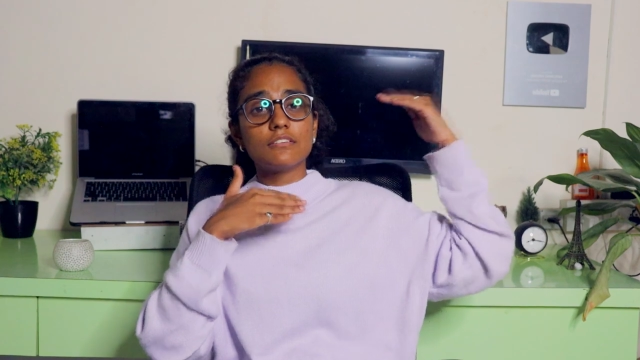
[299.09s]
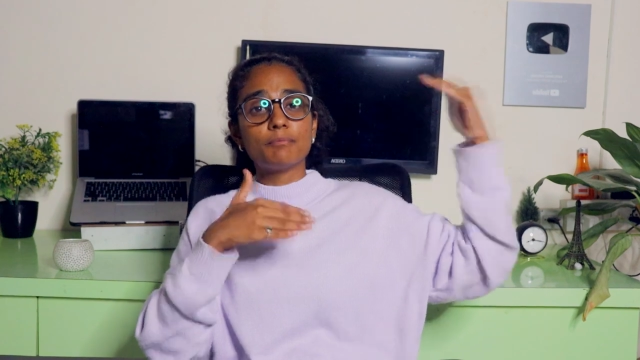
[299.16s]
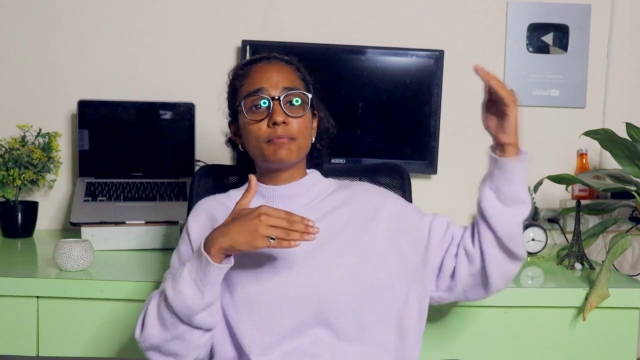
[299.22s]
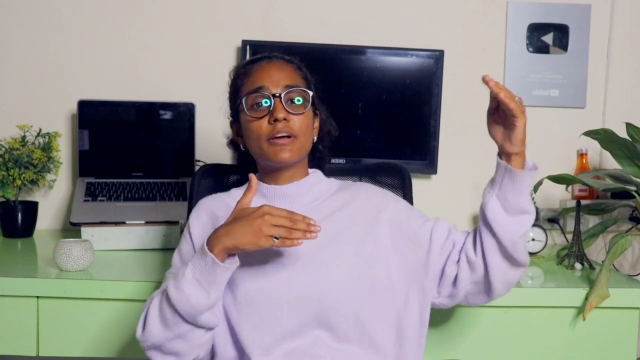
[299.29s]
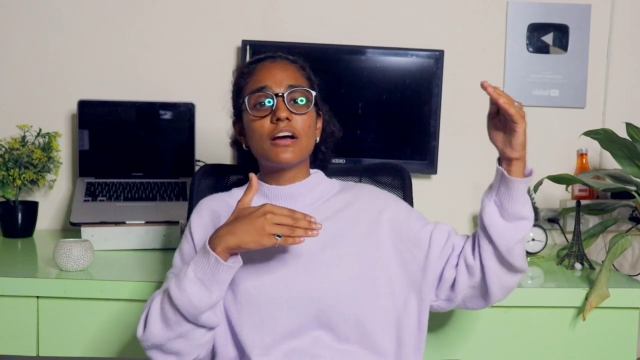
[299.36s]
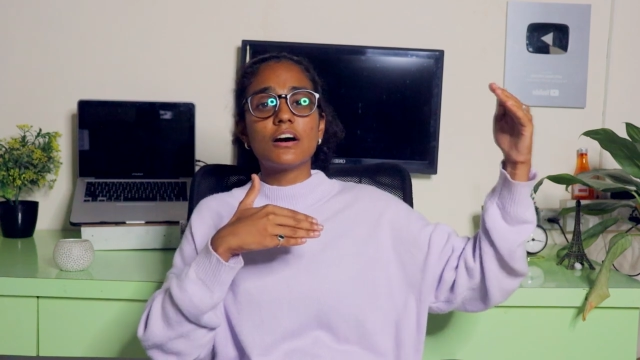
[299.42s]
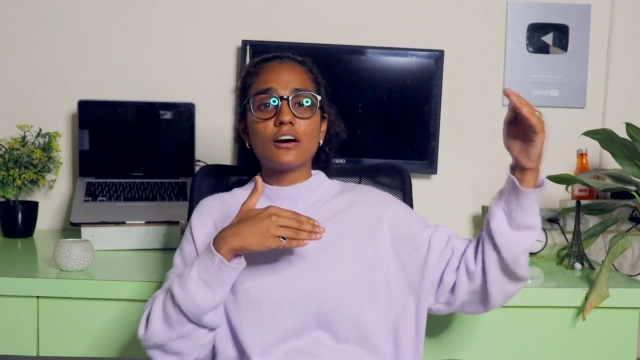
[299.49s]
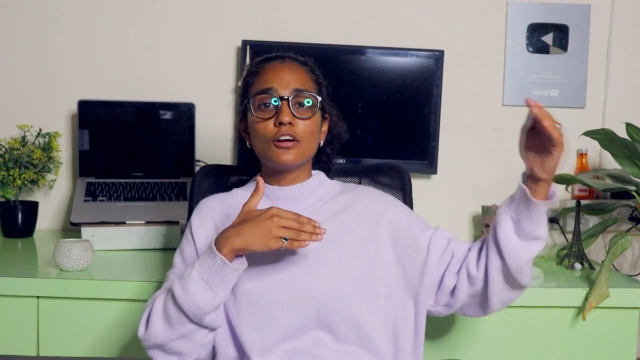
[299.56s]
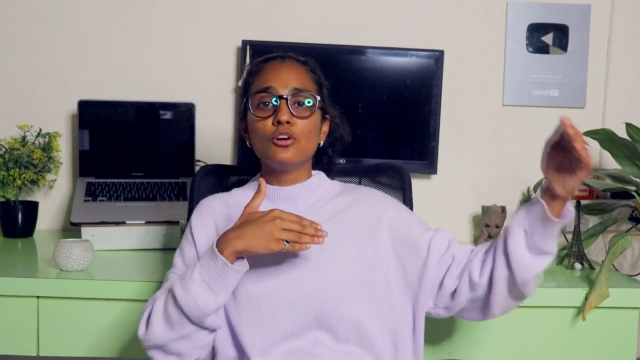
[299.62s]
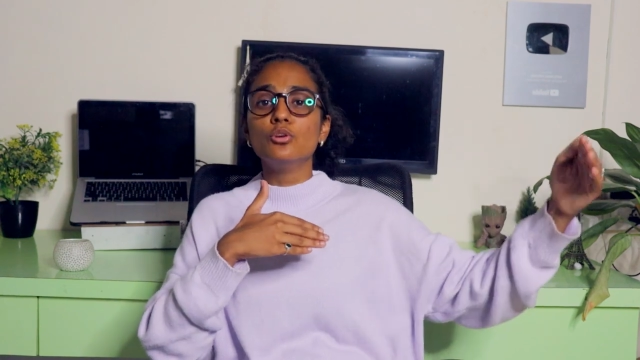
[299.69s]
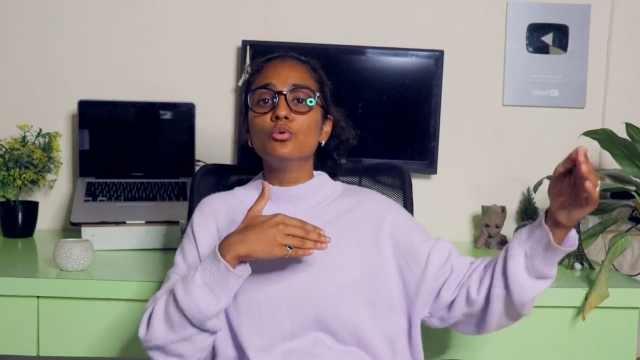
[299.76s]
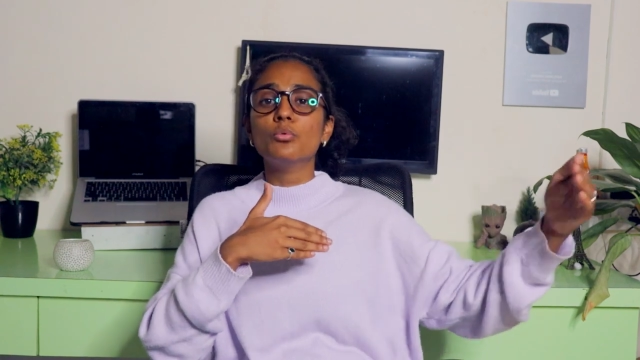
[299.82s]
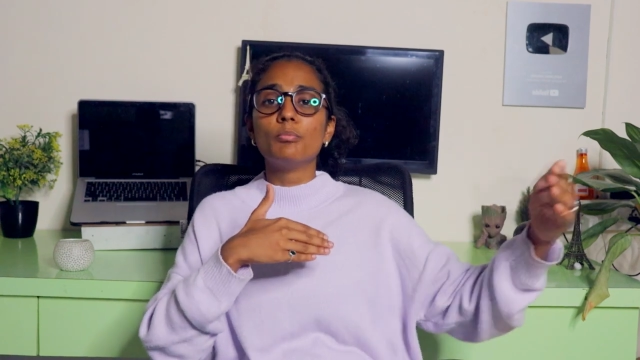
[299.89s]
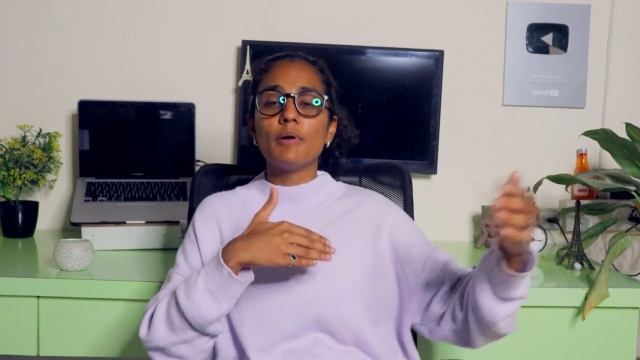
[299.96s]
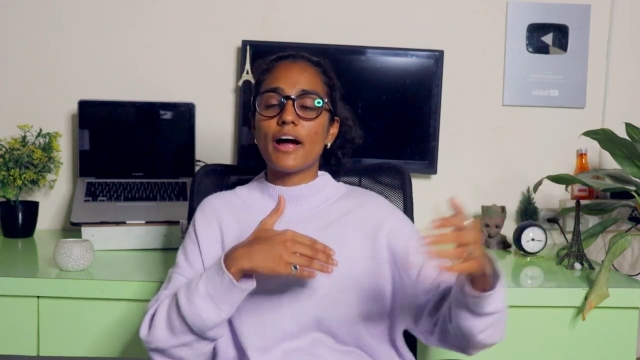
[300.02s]
bigger
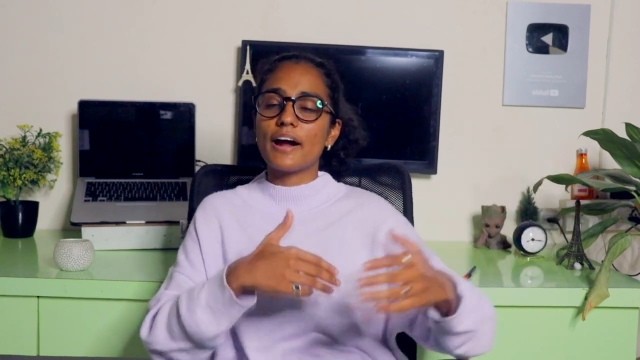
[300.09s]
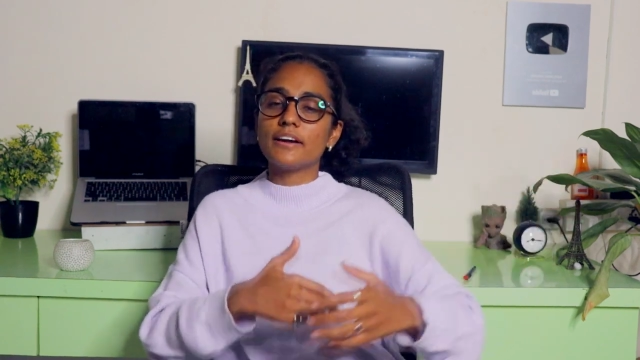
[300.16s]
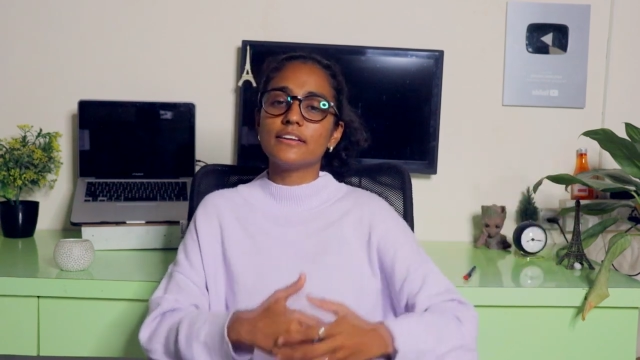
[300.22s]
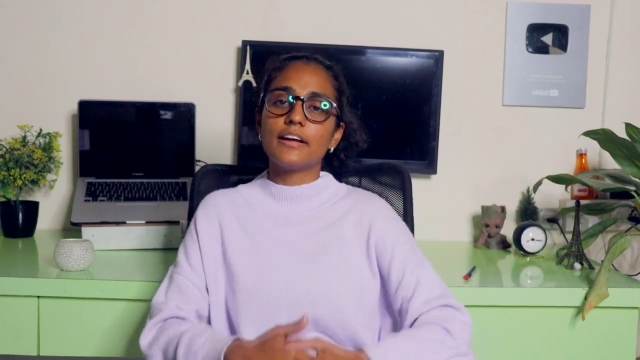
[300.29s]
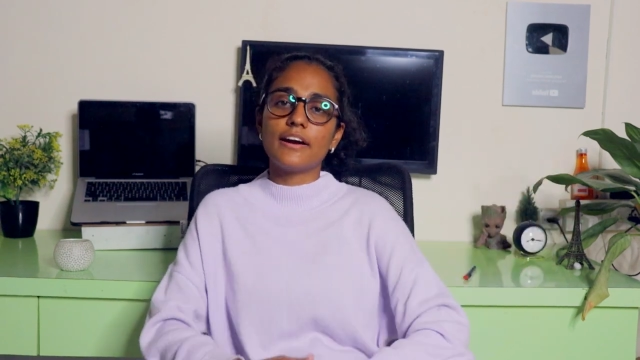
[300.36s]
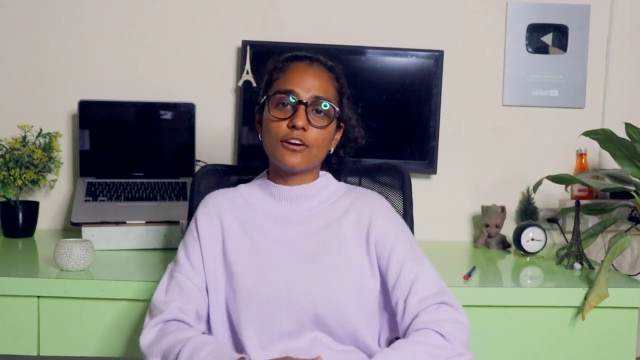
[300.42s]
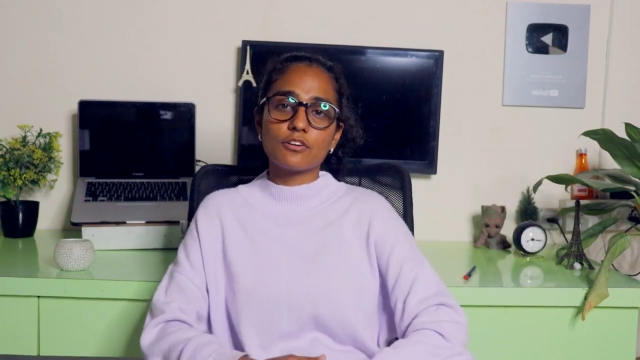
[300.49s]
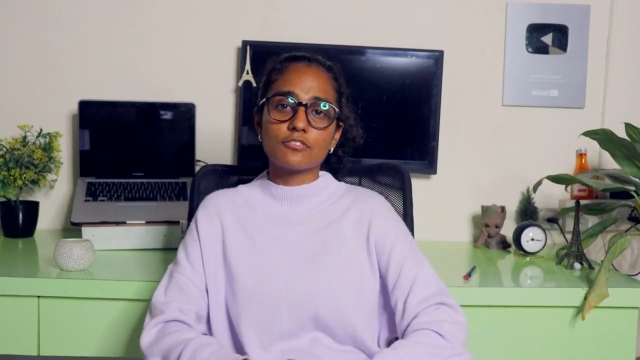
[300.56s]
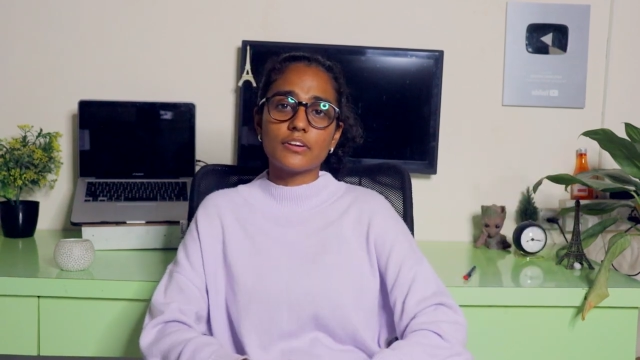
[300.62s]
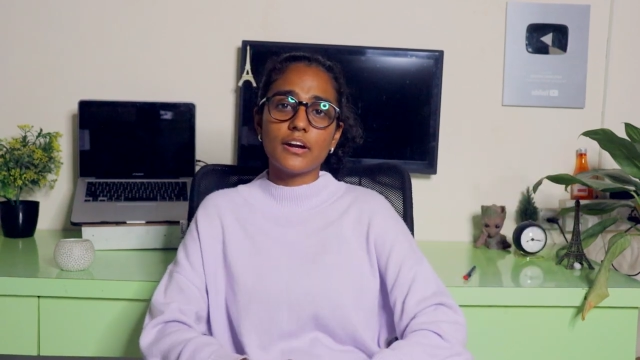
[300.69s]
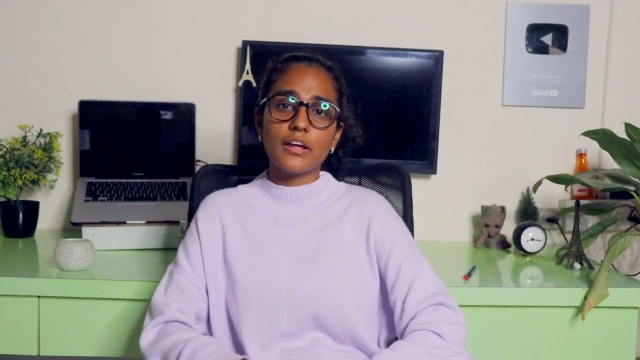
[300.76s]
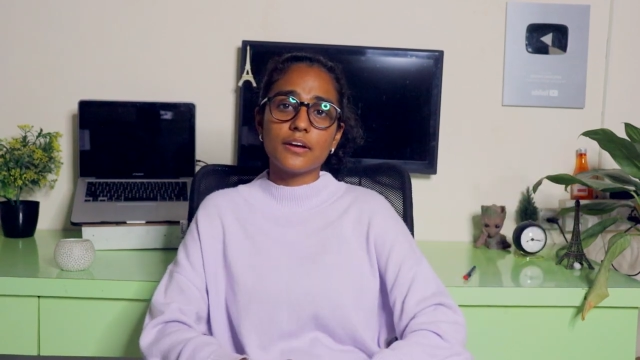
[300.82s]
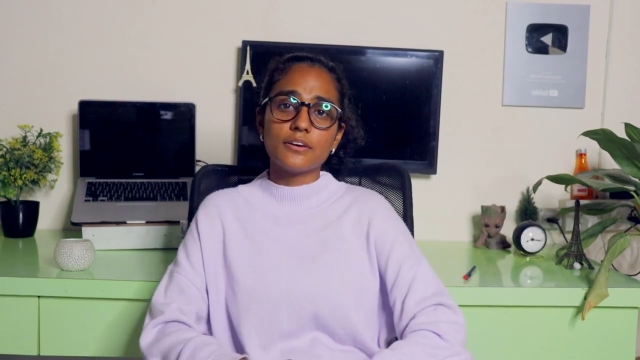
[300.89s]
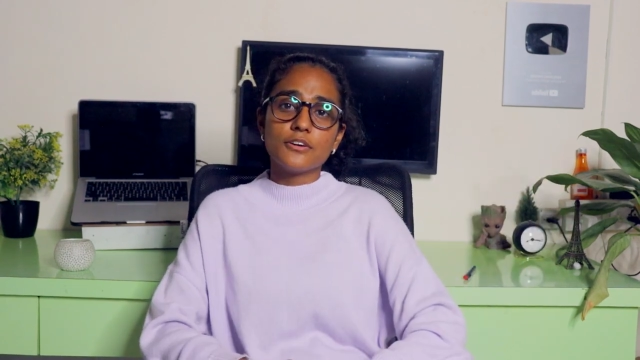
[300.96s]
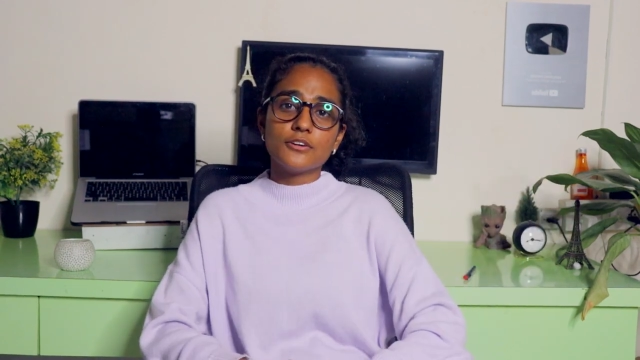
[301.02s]
loop at the end of the day.